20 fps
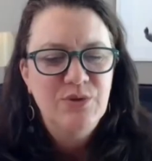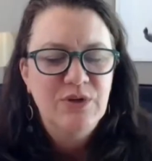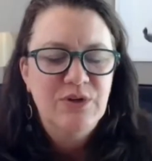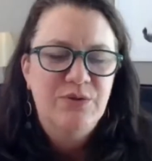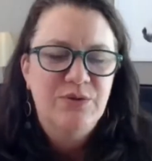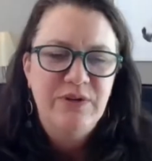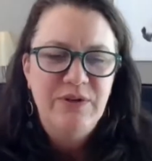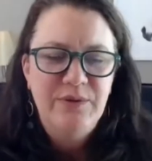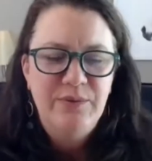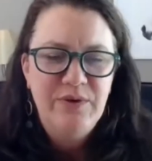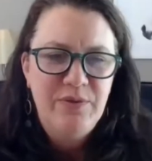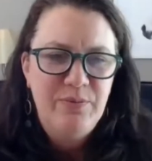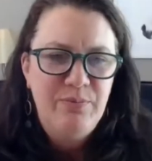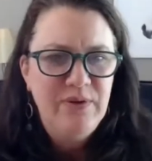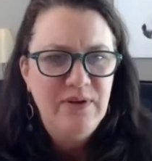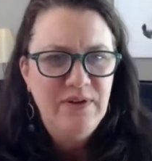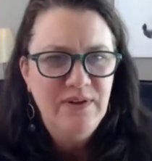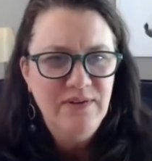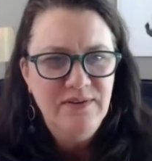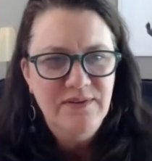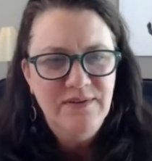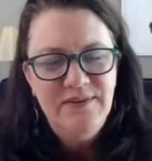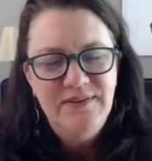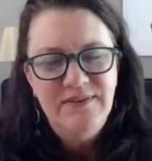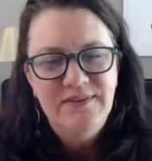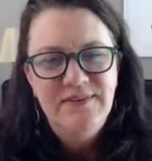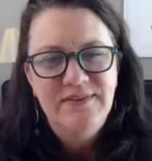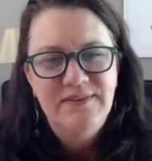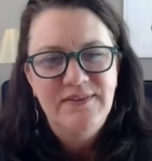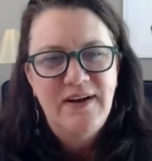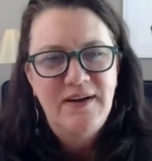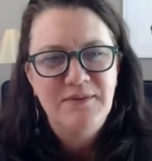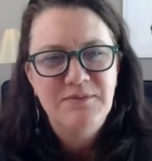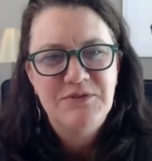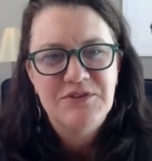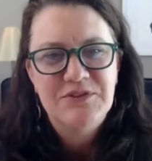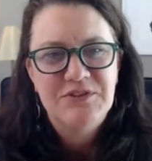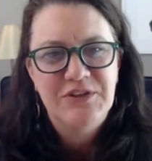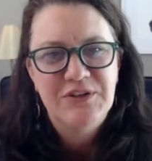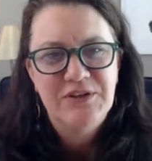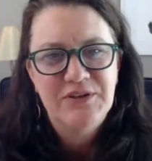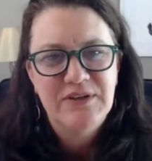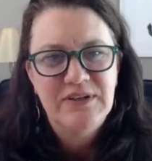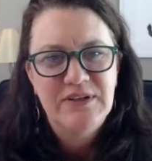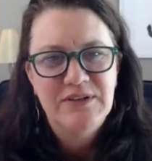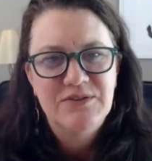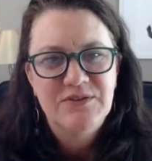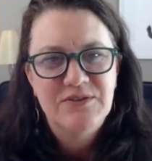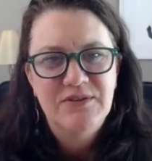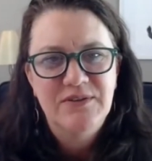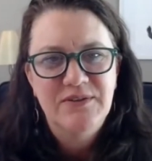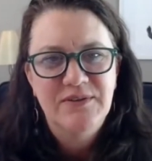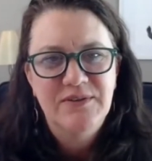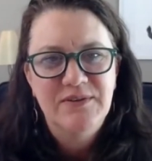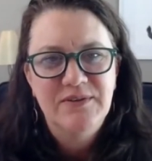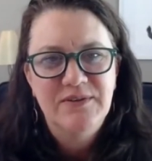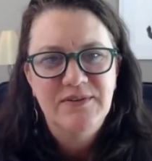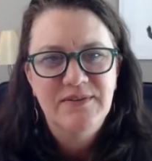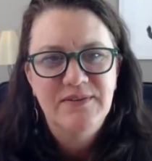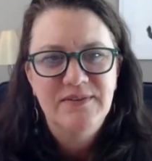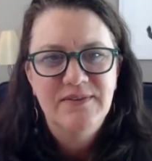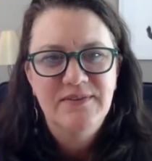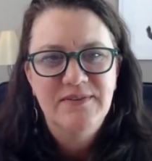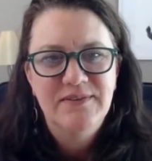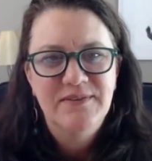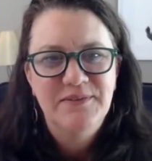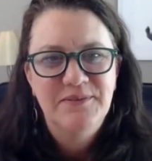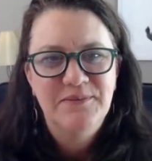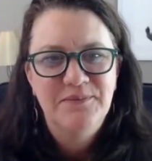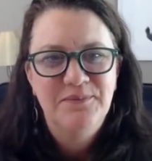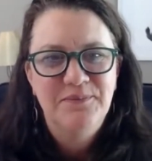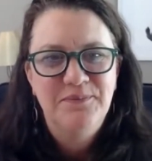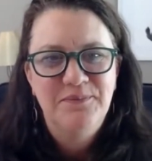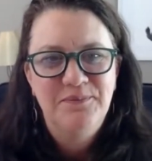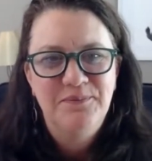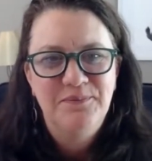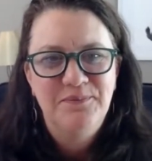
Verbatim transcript: agree with Bill? I'm just curious. About